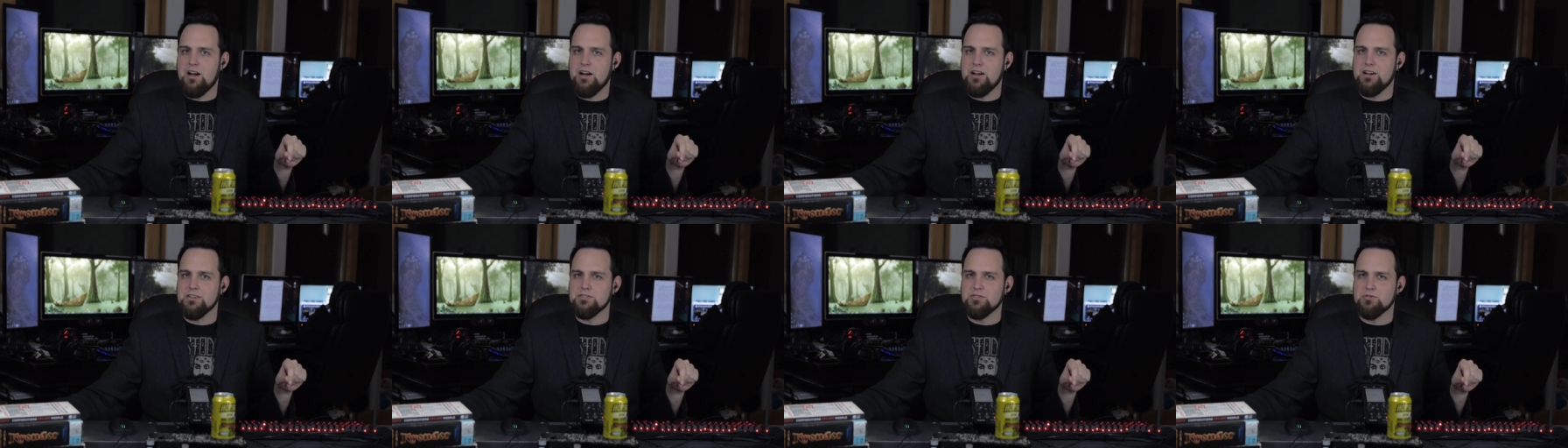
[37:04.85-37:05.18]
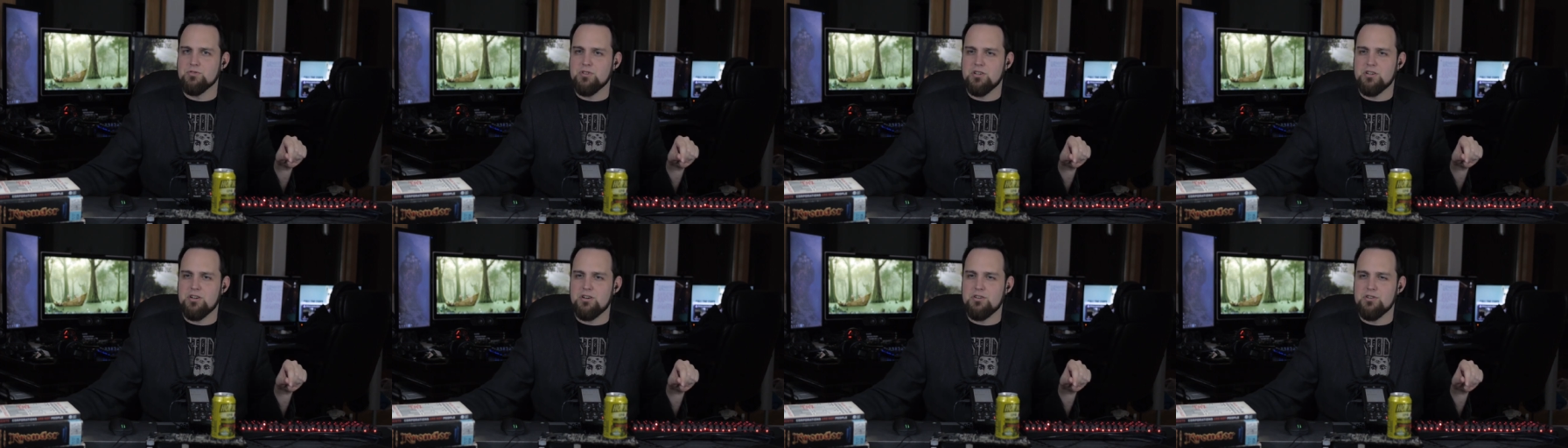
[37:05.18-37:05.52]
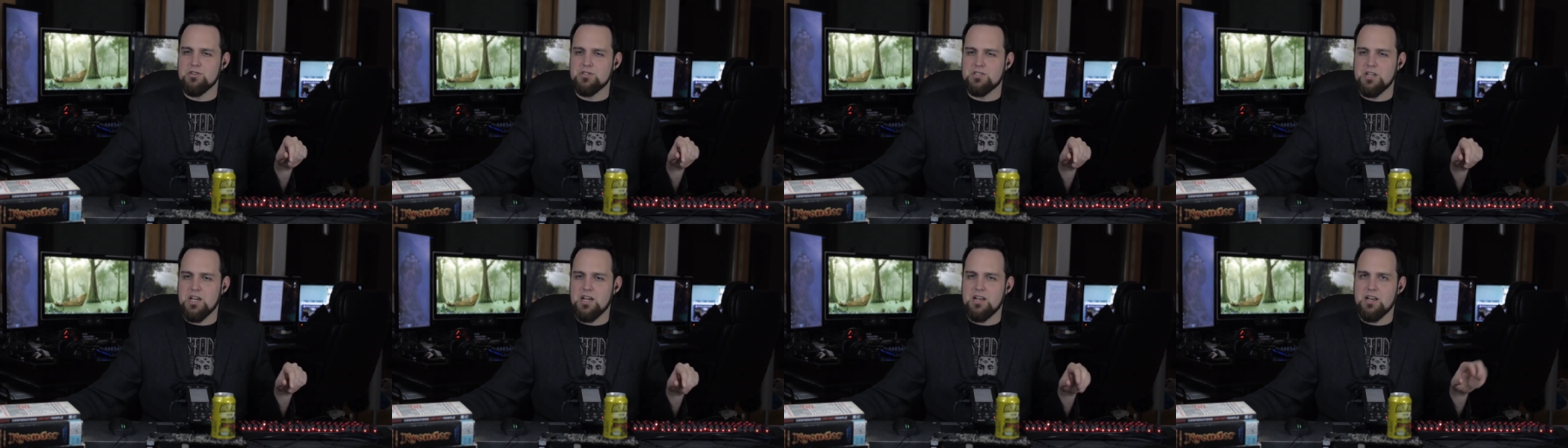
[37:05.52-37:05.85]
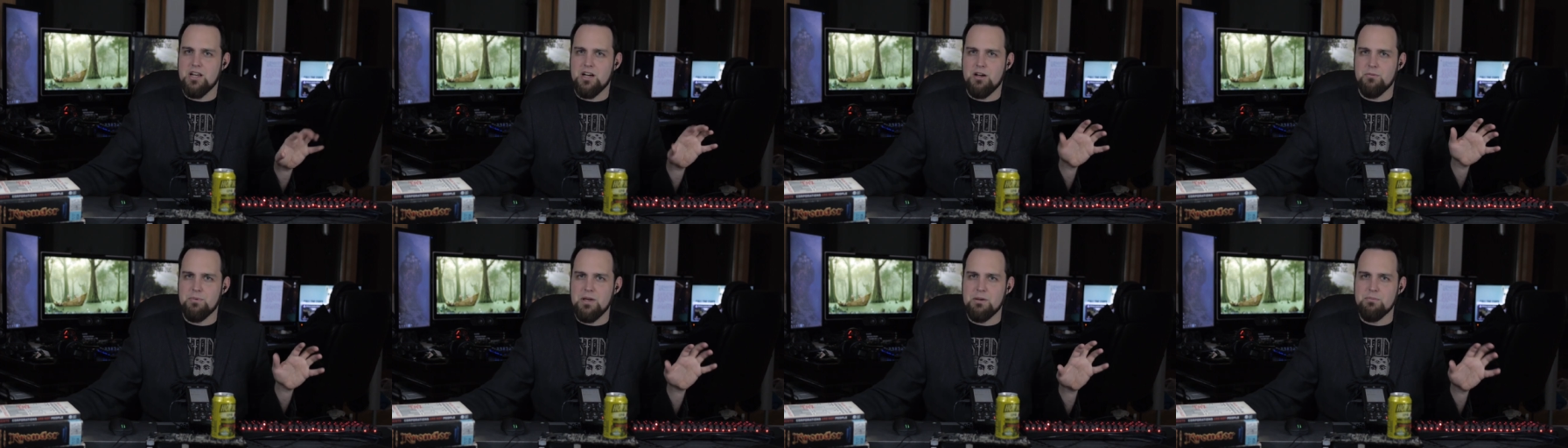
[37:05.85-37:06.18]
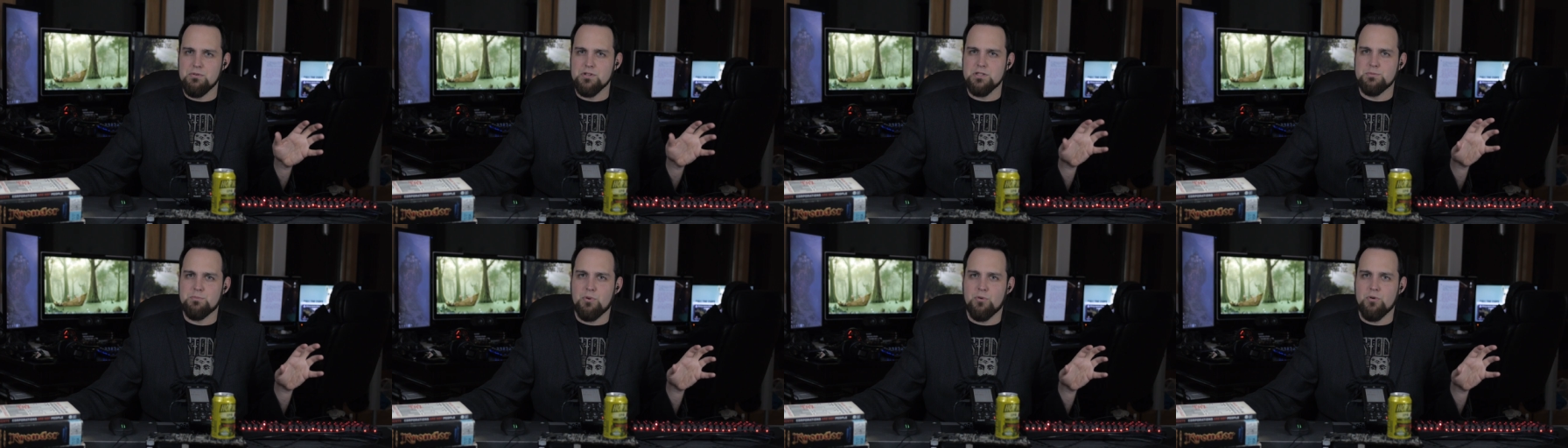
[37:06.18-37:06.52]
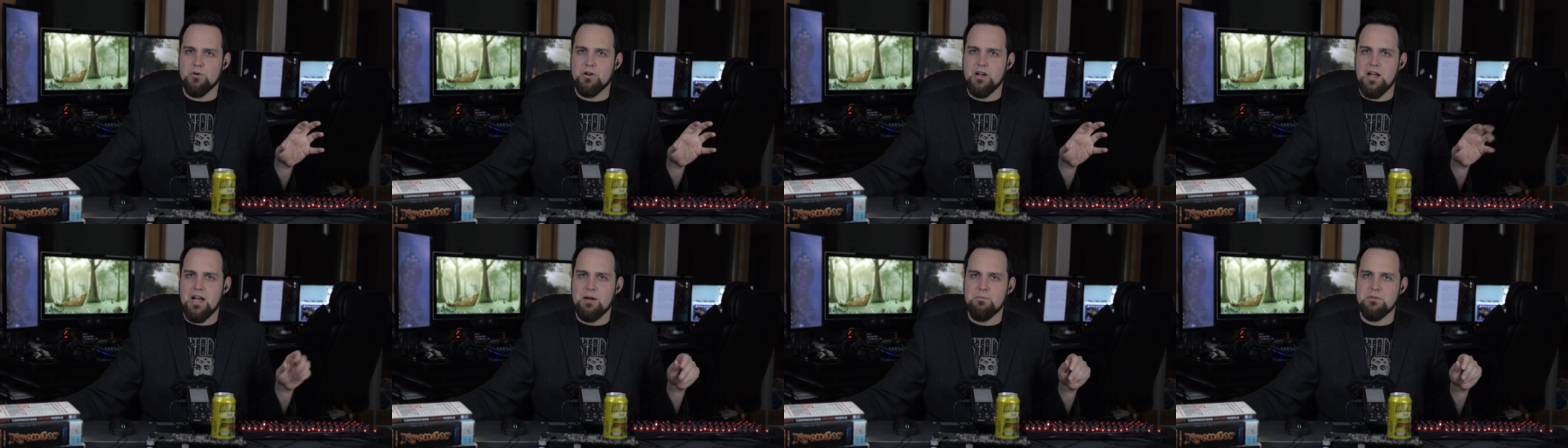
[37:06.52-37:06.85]
I also don't understand how people's
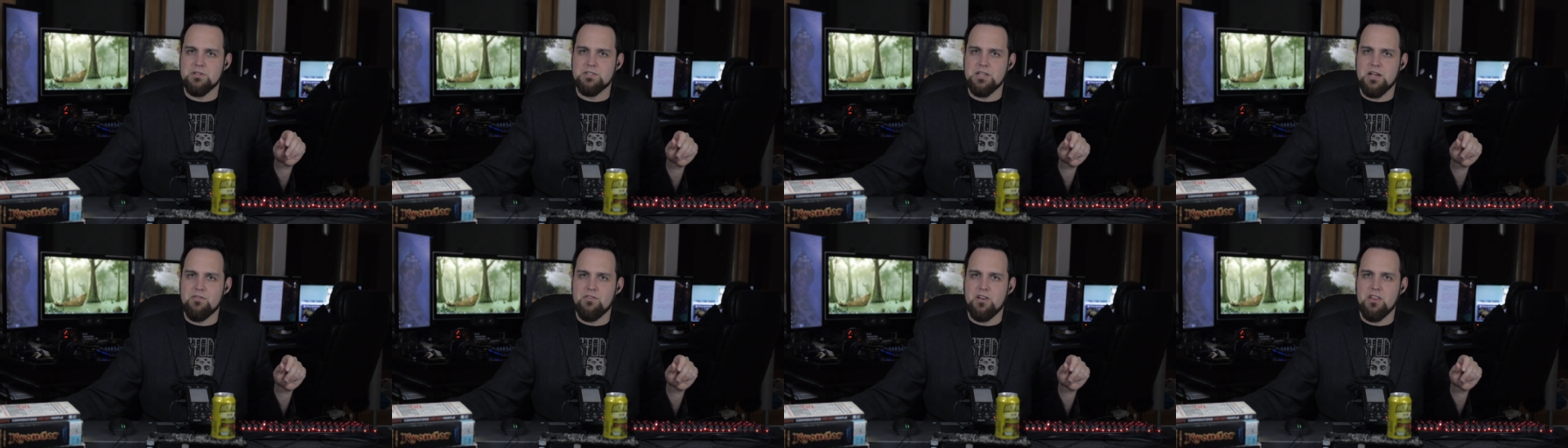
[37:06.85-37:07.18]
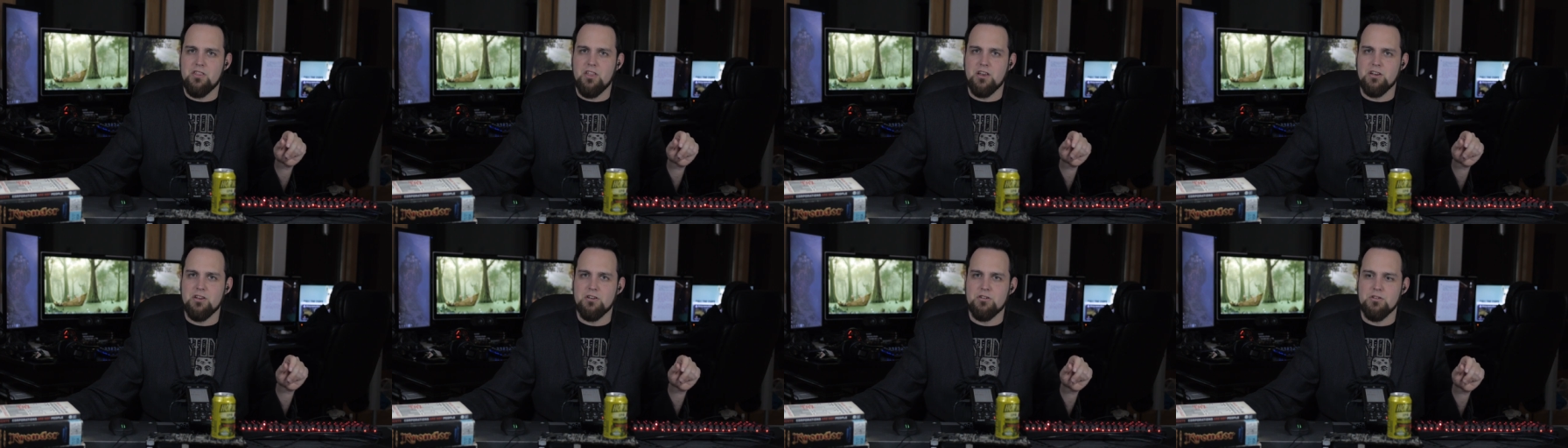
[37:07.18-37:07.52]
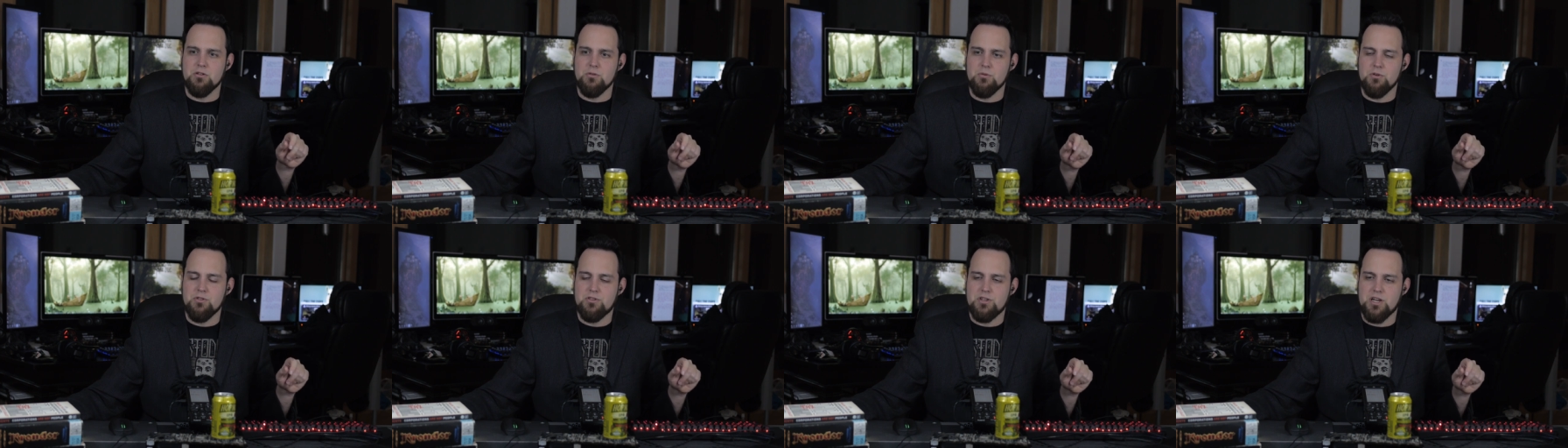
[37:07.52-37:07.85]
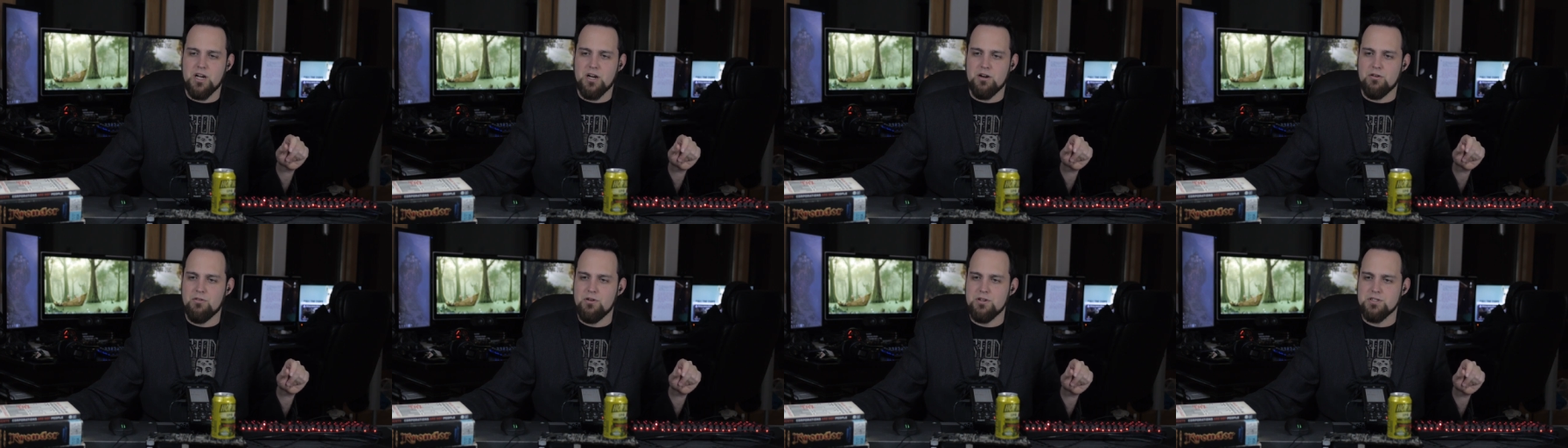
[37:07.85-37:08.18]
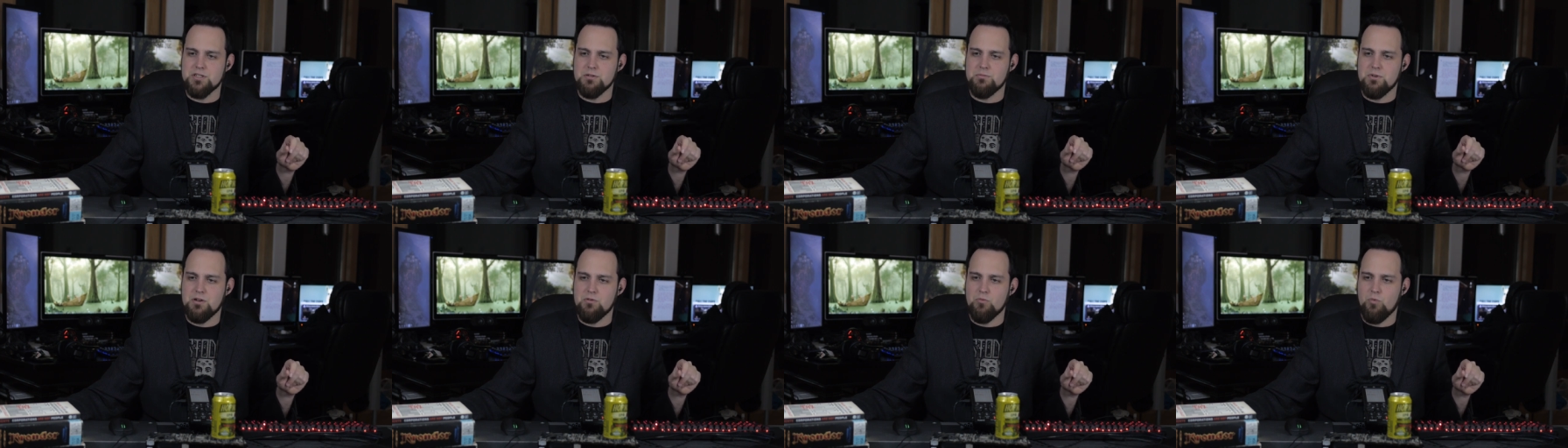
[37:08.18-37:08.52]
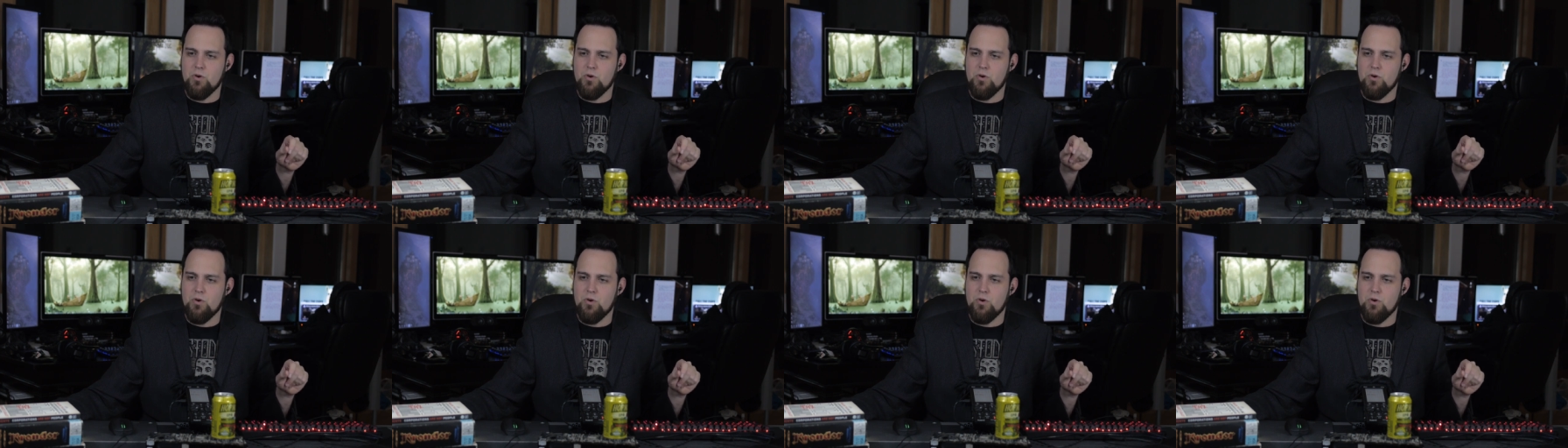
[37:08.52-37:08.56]
porn habits have anything to do with terrorism